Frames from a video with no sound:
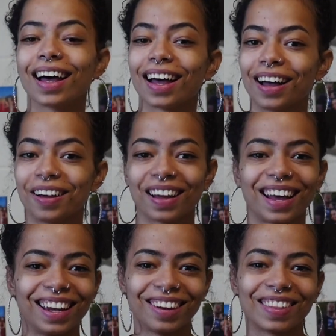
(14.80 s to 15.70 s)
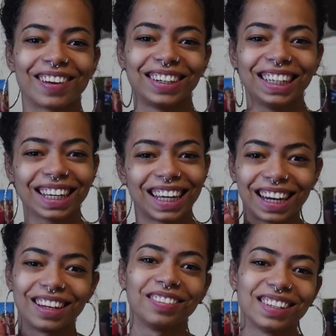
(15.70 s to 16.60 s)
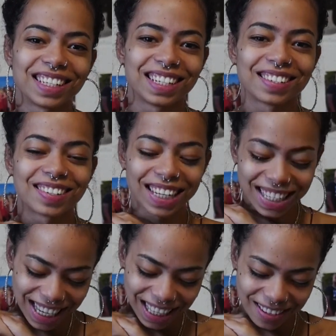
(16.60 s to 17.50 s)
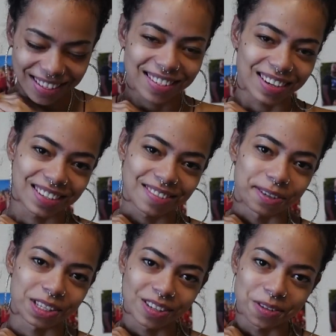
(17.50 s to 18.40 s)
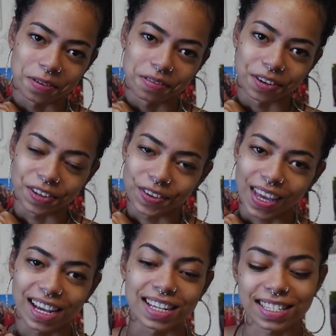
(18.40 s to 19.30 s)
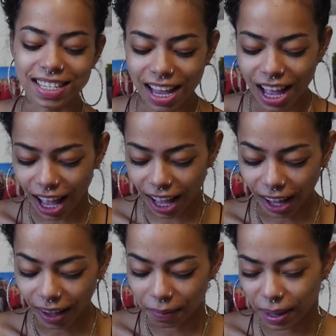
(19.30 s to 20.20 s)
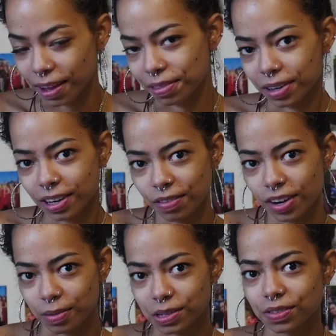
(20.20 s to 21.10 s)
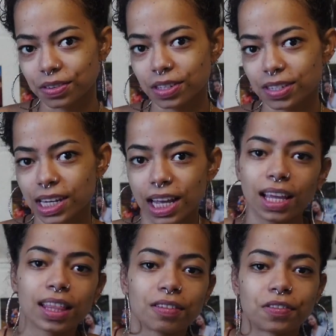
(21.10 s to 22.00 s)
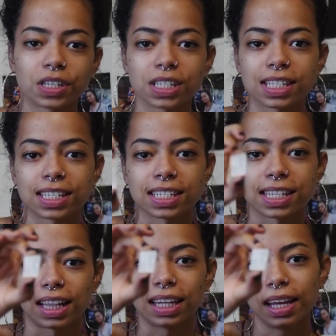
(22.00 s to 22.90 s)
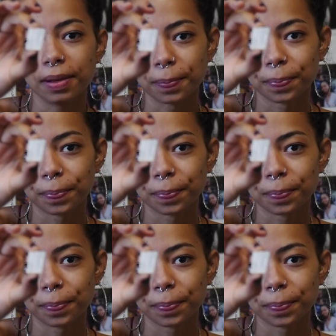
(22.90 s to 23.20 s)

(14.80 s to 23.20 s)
I love that reading and I love listening to readings like those, so I just wanted to do one for you guys. I have three different options for you today. The first is the Selenite,